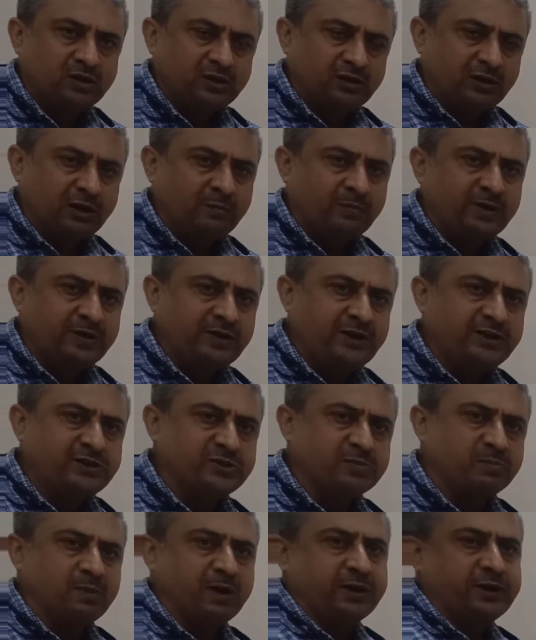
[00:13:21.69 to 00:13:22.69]
government
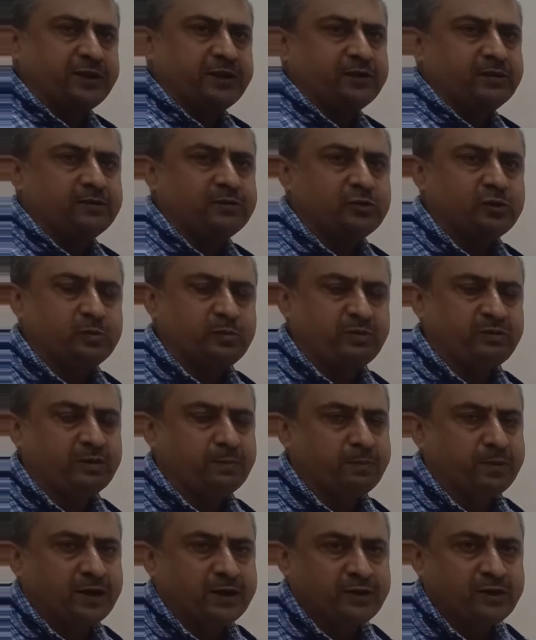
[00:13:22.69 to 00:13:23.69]
needs money to be
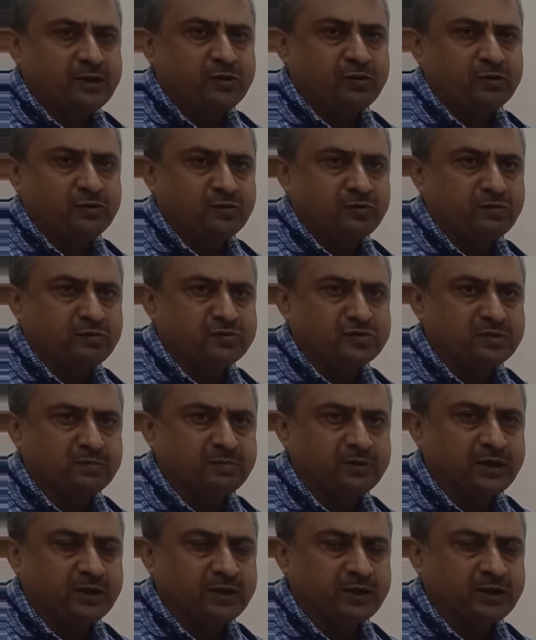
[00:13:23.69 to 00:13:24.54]
supplied into the system.